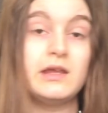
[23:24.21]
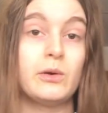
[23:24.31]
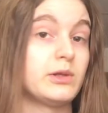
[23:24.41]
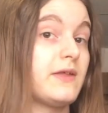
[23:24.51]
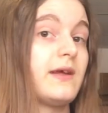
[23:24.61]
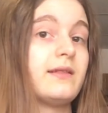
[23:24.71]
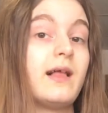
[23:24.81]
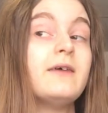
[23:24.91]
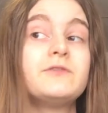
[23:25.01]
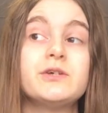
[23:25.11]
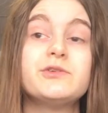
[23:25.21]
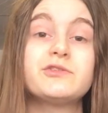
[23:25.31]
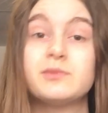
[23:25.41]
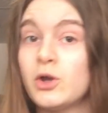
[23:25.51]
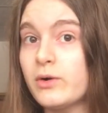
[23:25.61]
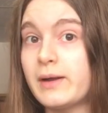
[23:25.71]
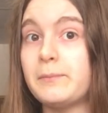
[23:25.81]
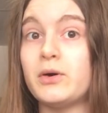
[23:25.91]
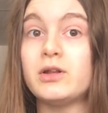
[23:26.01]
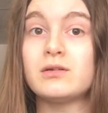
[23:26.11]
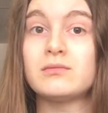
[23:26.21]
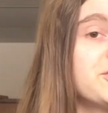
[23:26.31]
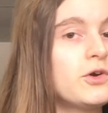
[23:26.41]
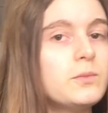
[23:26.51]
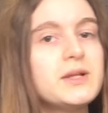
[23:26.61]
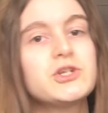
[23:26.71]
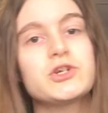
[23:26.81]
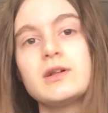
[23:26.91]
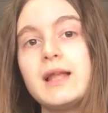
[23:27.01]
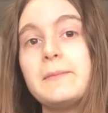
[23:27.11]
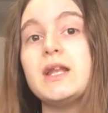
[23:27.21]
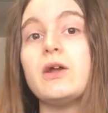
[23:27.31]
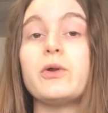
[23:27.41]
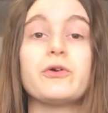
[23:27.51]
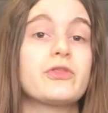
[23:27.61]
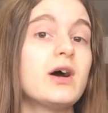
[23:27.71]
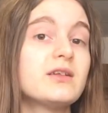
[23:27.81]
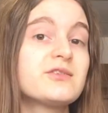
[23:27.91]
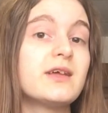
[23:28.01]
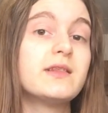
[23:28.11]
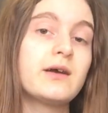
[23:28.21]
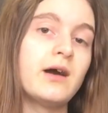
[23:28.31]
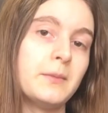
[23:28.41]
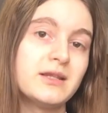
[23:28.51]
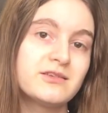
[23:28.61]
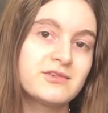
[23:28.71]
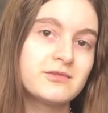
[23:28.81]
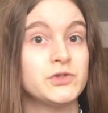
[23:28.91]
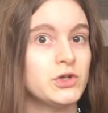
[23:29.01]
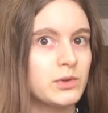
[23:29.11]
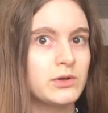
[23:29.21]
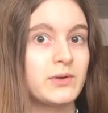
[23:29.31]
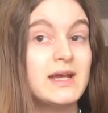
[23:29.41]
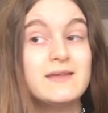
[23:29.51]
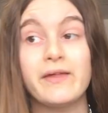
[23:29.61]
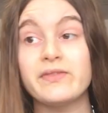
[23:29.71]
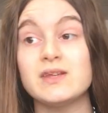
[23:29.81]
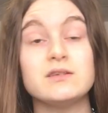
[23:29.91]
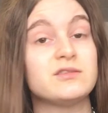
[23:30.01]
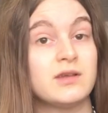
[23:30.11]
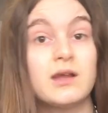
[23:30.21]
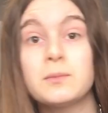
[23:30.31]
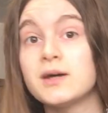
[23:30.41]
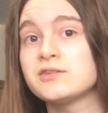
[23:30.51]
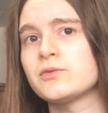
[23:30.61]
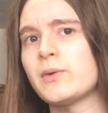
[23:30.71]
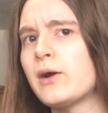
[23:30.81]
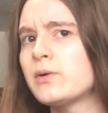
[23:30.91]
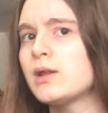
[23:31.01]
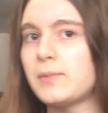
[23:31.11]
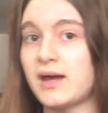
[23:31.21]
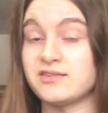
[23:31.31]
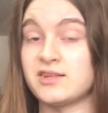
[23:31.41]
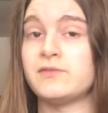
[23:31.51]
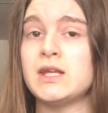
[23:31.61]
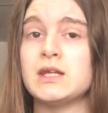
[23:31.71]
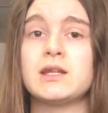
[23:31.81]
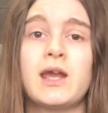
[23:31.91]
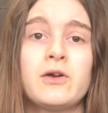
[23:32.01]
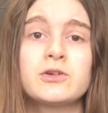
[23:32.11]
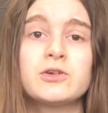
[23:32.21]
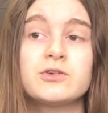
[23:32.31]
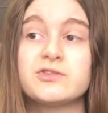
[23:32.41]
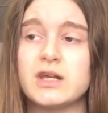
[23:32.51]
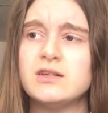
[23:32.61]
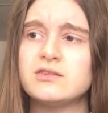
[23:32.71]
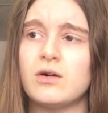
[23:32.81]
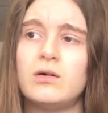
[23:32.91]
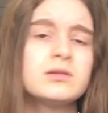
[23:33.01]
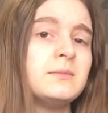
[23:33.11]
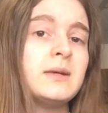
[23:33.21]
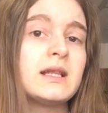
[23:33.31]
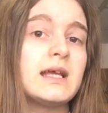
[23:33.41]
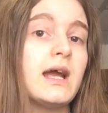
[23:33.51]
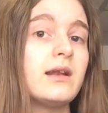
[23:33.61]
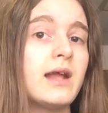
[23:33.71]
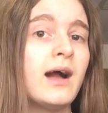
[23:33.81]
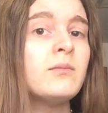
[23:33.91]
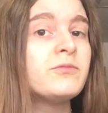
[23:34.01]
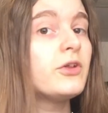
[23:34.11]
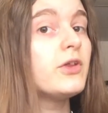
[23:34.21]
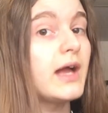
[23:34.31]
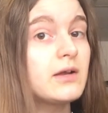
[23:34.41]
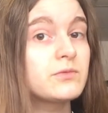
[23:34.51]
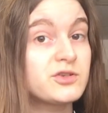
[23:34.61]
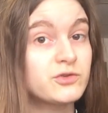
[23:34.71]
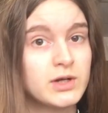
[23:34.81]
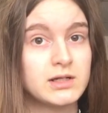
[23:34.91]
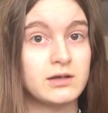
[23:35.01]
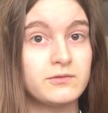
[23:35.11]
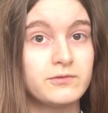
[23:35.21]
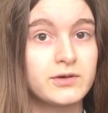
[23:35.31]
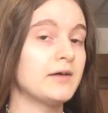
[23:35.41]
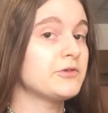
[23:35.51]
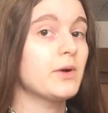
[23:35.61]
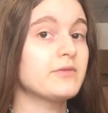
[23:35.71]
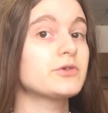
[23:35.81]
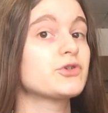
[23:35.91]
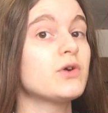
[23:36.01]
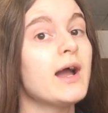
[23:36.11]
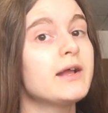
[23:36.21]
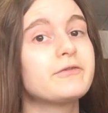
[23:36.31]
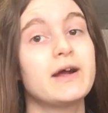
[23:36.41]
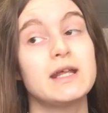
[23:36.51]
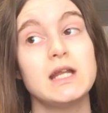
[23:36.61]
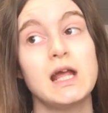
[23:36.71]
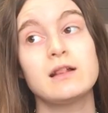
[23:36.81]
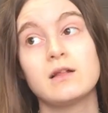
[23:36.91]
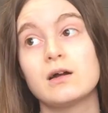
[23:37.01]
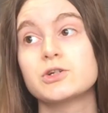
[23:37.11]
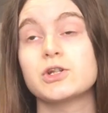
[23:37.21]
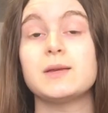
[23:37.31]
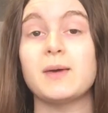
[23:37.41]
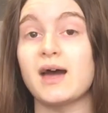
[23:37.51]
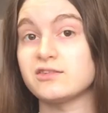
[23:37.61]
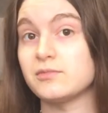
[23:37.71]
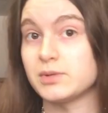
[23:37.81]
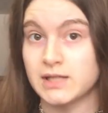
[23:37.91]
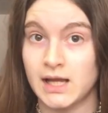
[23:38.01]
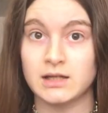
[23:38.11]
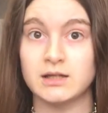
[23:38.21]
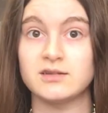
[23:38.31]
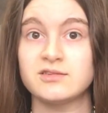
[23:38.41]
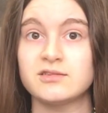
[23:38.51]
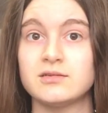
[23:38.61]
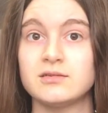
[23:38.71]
The only thing left is your input. So be sure to let me know your thoughts in the comments. Do you agree that the stigma surrounding passivity in characters is ultimately unhelpful and restrictive? Have you ever tried writing a largely passive protagonist?